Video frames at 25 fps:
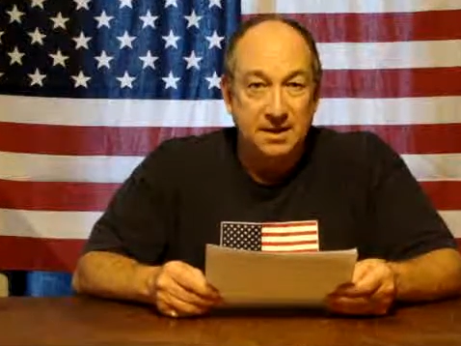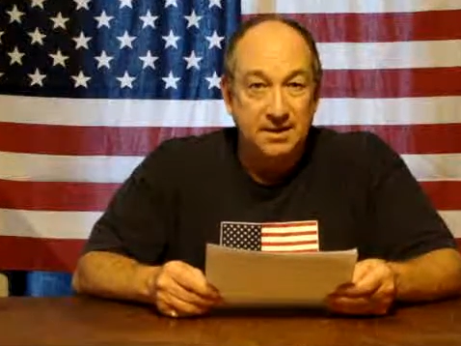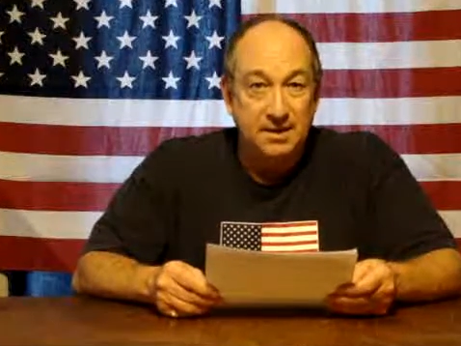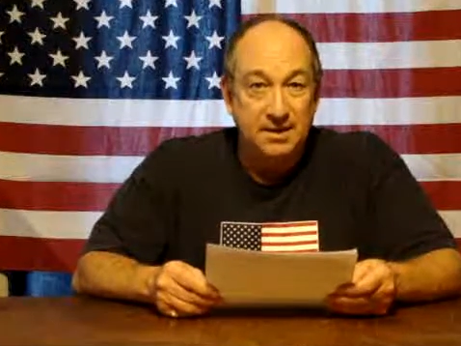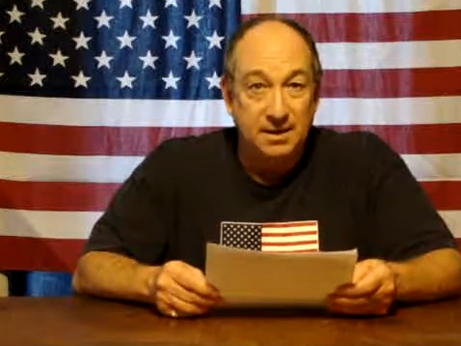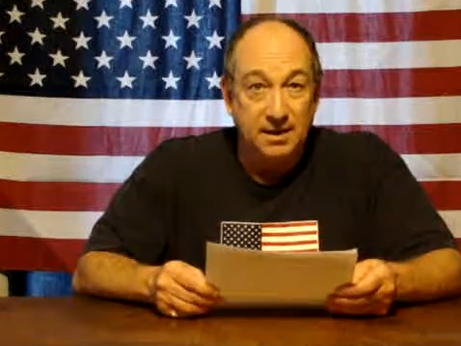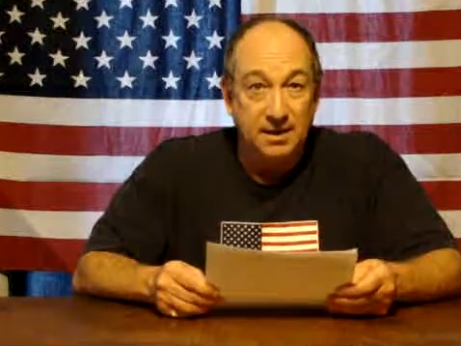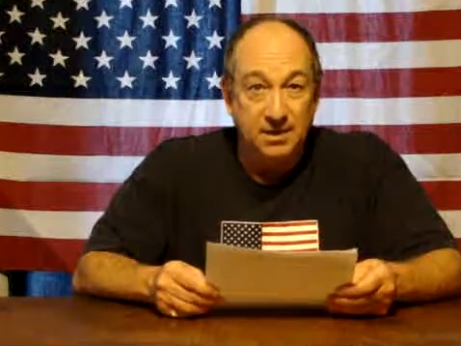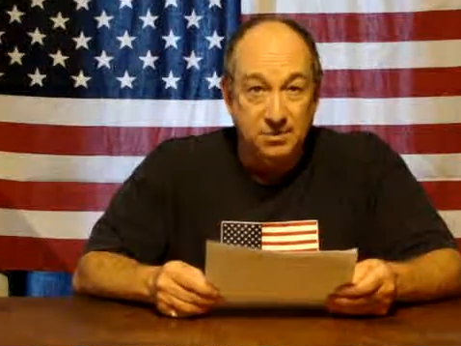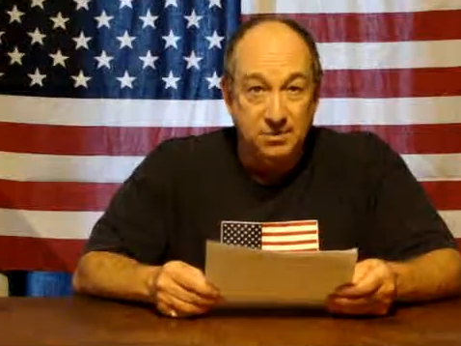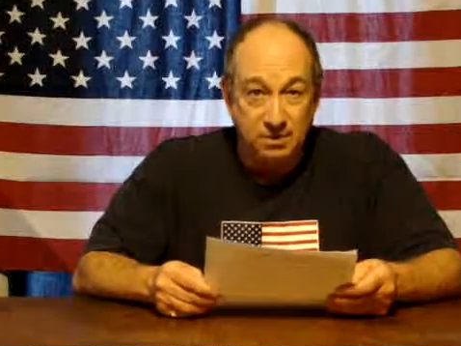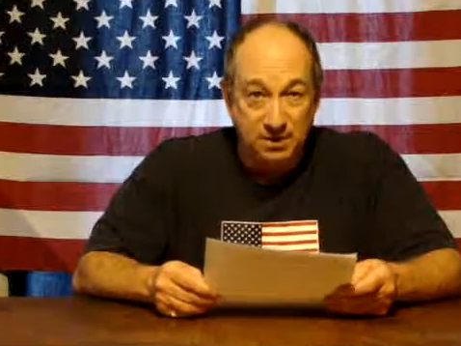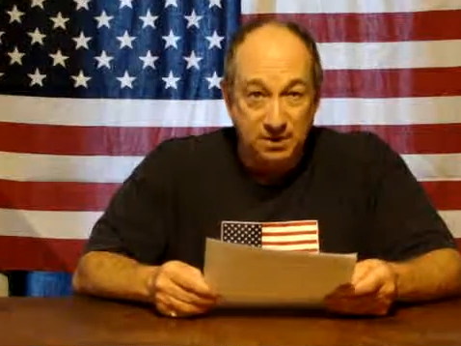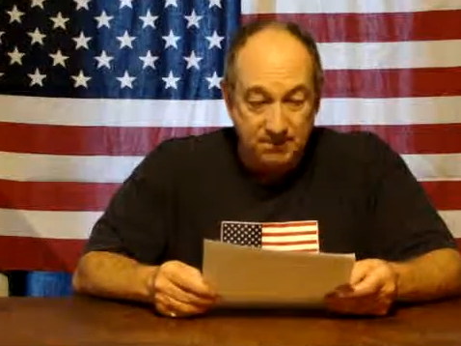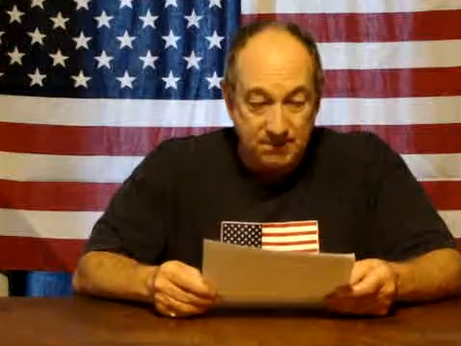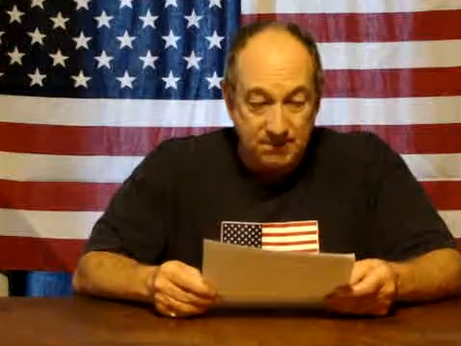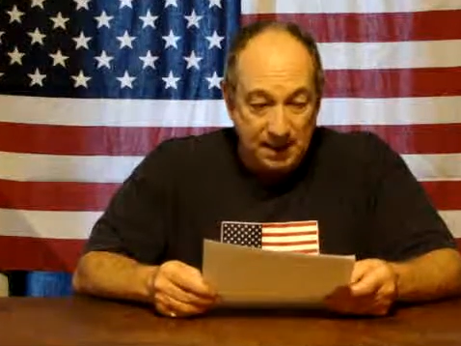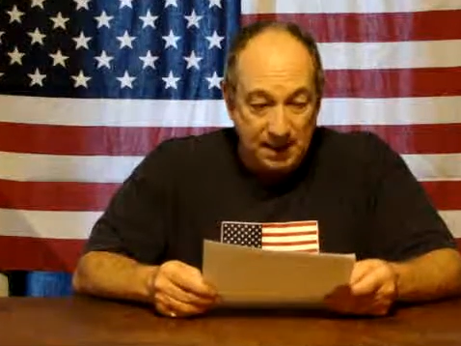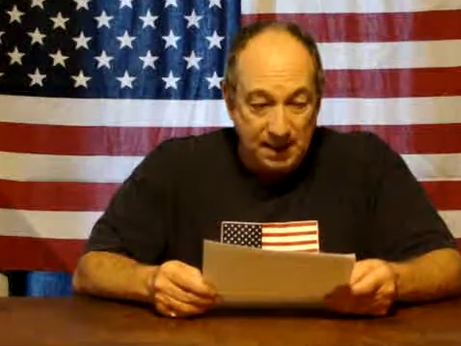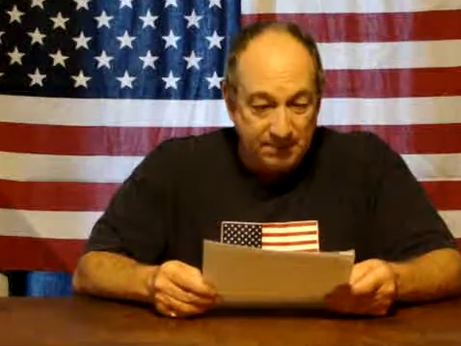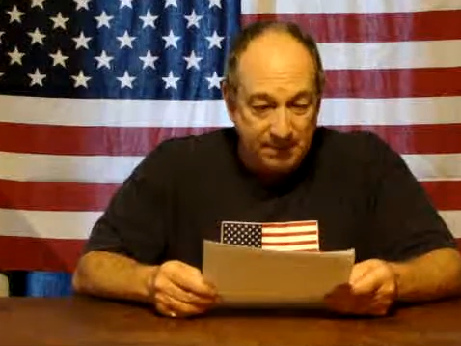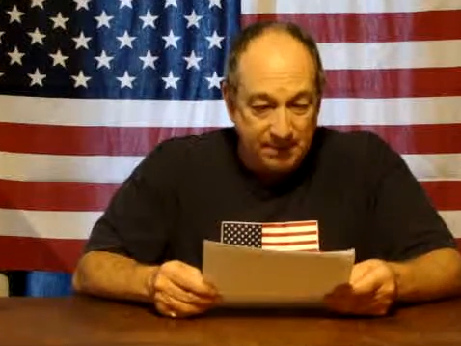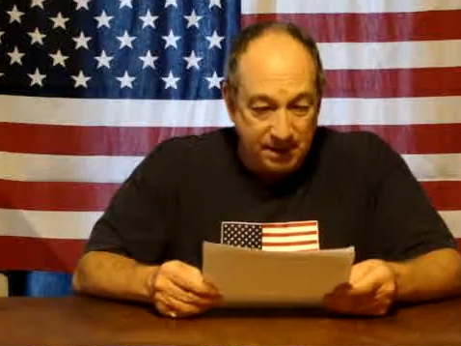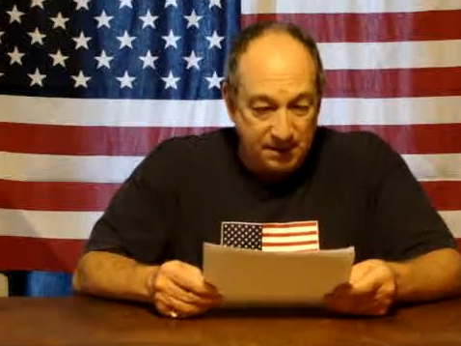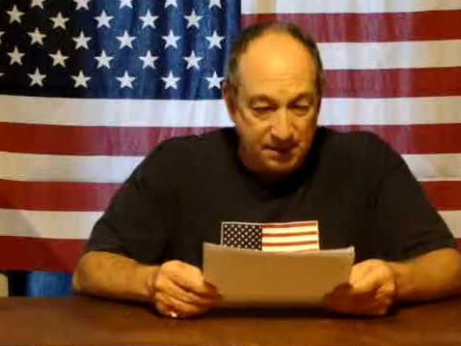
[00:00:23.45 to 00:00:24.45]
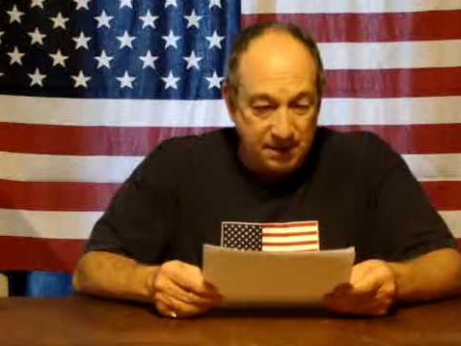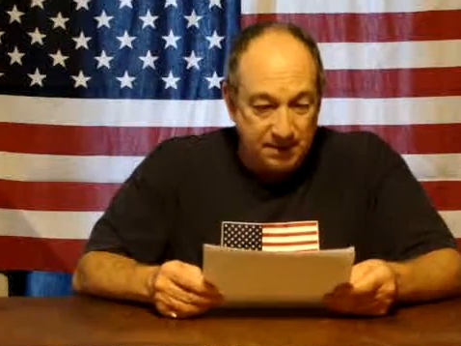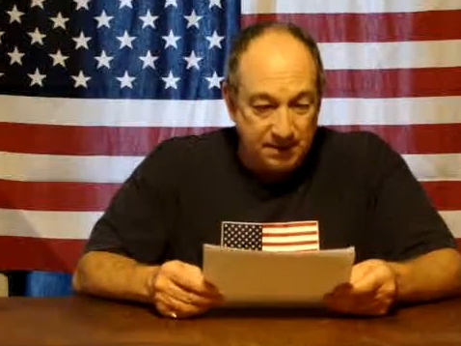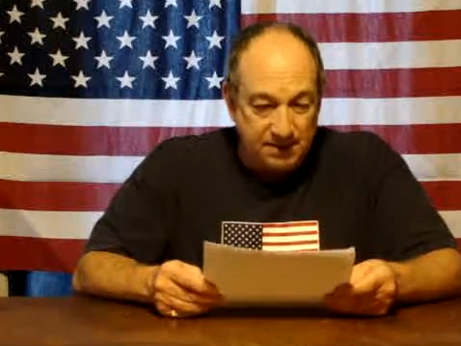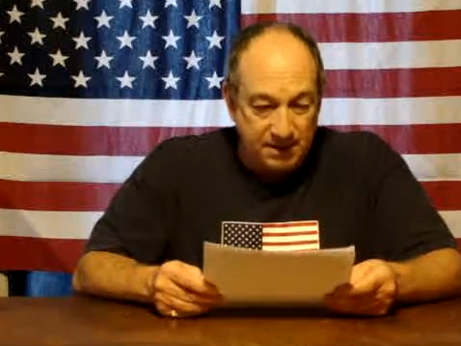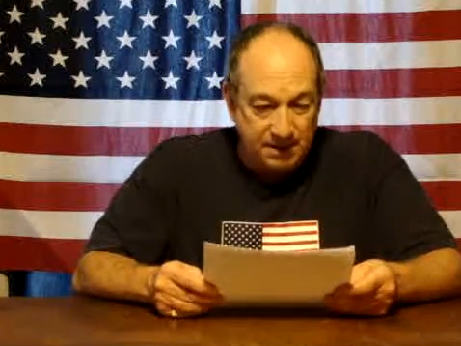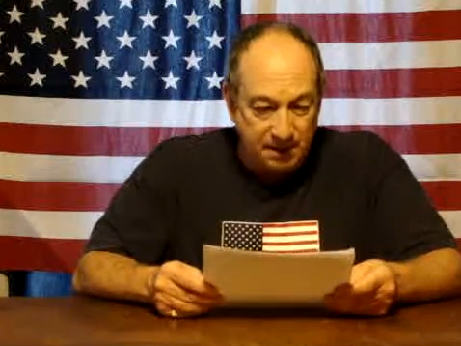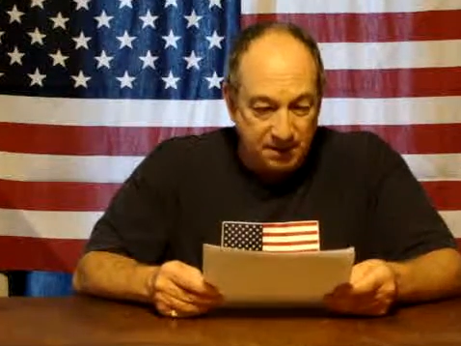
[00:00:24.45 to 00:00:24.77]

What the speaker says: and that's written by a man named